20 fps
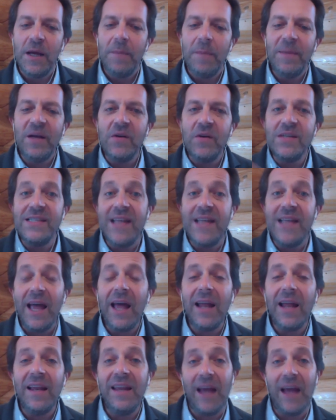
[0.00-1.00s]
because
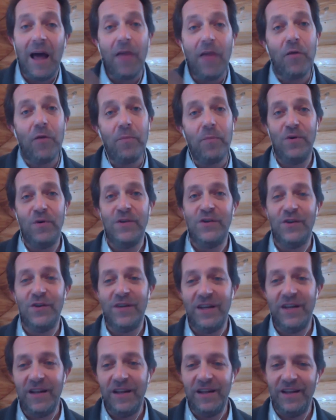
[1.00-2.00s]
then the other person
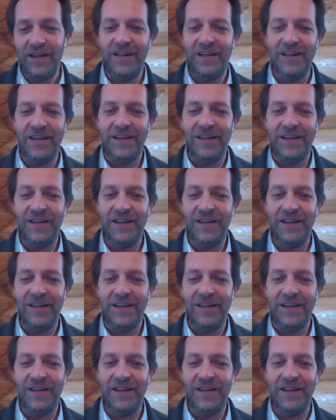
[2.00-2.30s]
in, in,